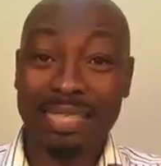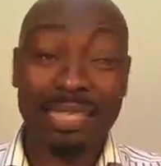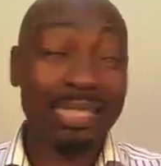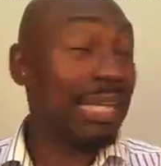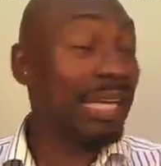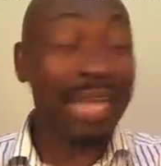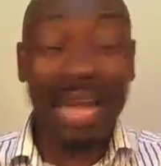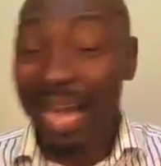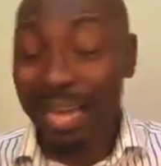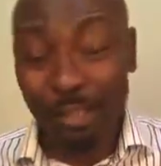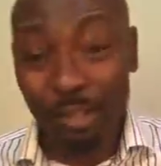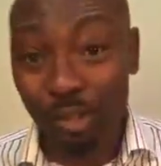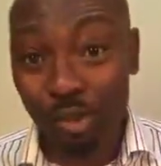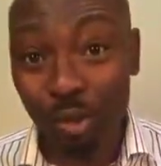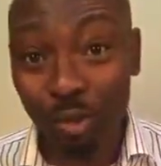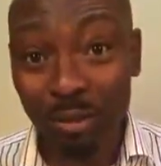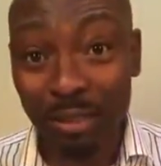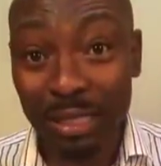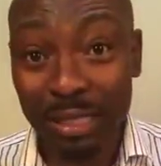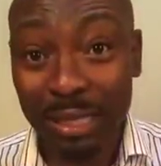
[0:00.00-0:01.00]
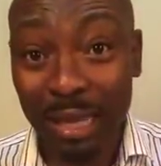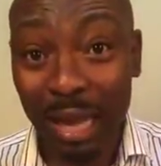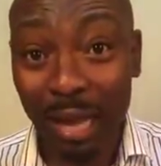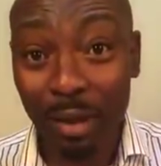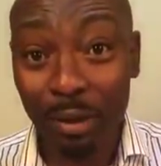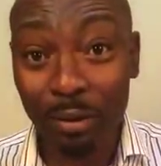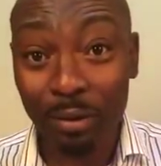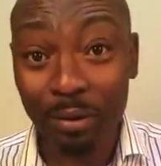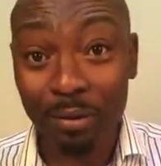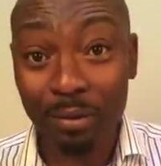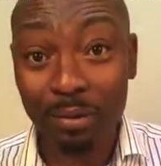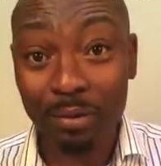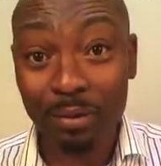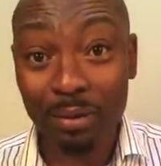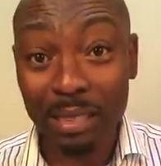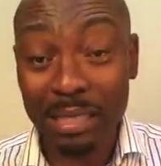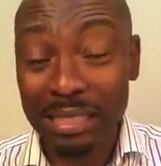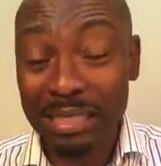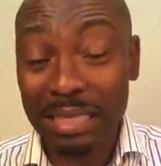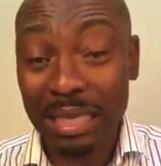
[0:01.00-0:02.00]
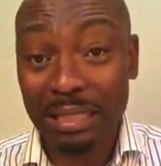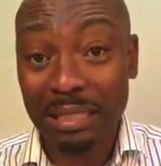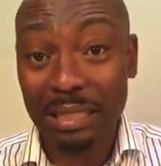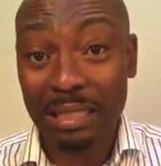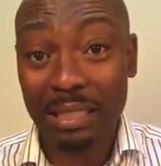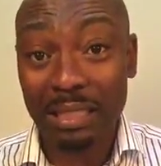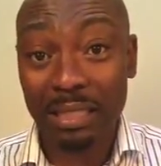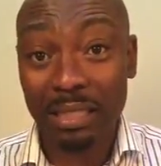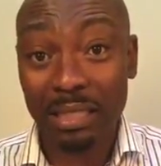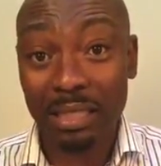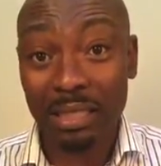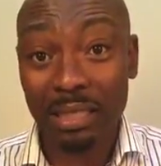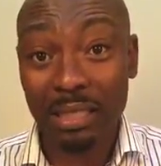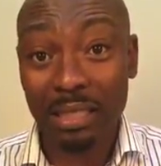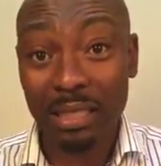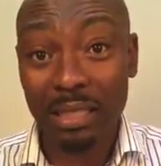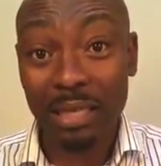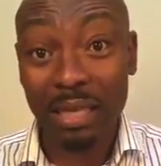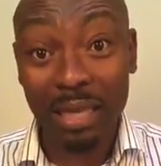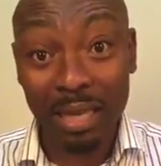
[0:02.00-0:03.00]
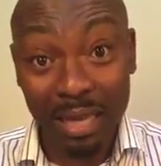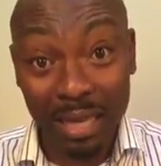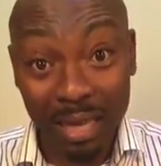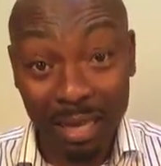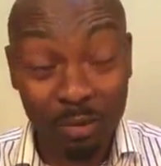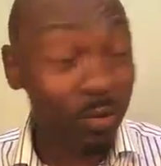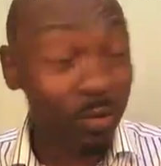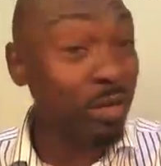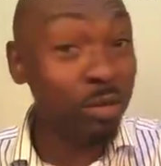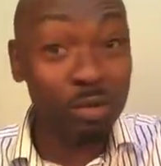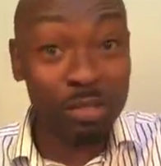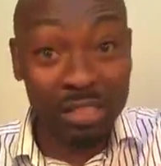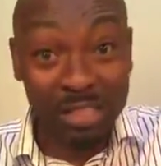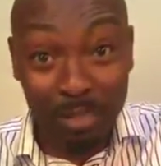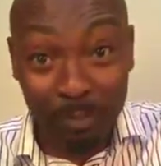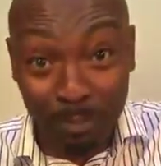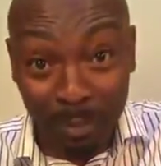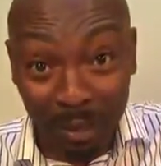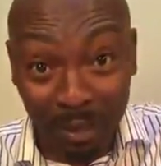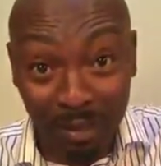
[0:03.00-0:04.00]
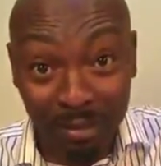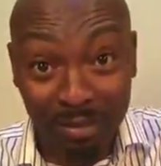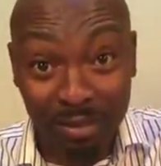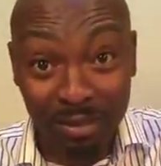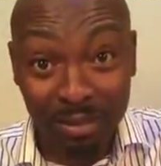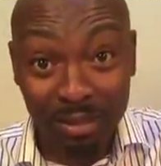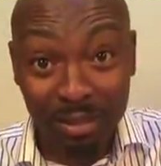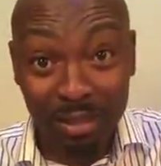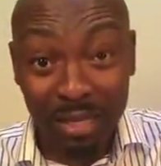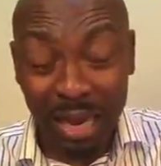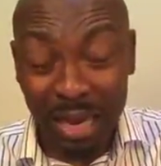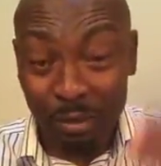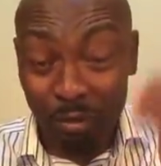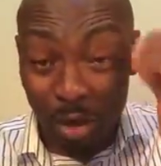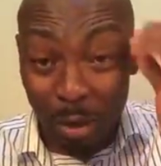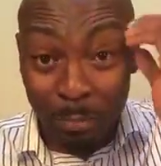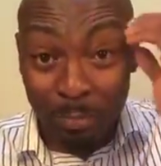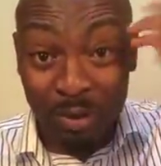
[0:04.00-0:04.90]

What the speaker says: The guy sold the cow instantly. Hey, when you see blood and you are